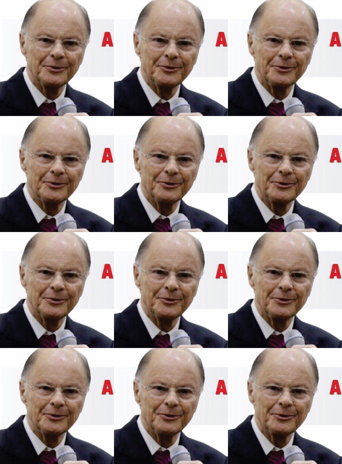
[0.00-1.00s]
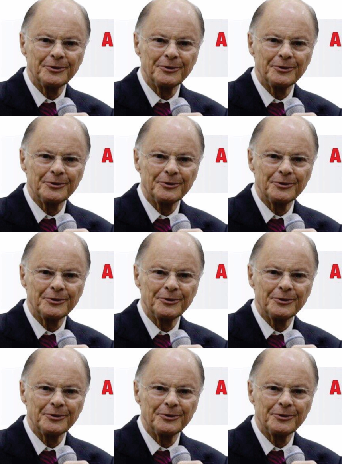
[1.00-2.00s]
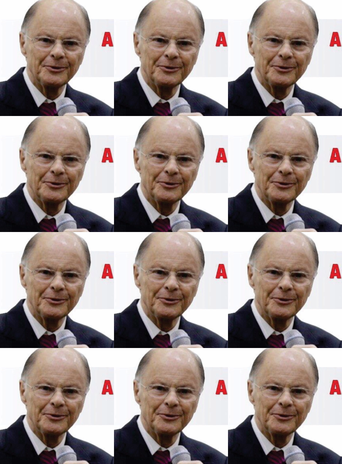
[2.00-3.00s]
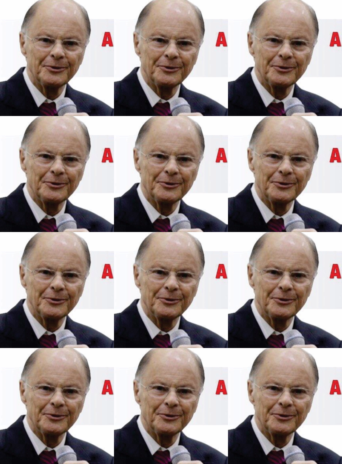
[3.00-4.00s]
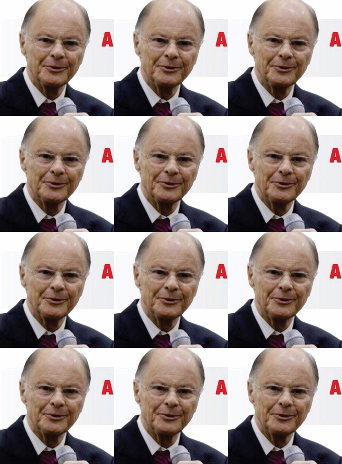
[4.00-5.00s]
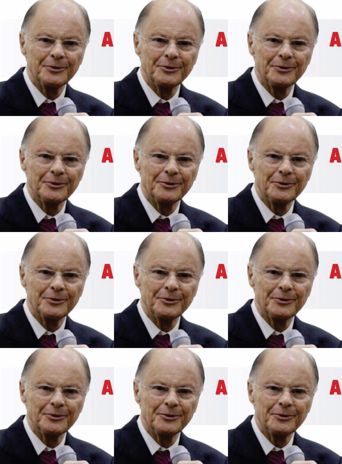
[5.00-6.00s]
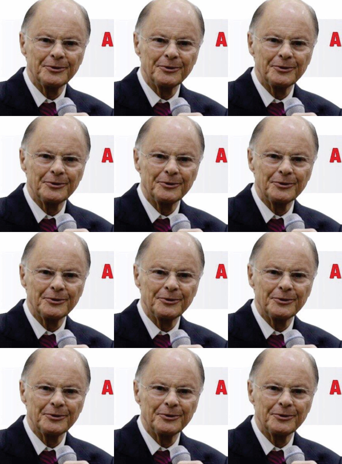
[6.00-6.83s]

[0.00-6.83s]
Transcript: The face doesn't move, so there is nothing to read.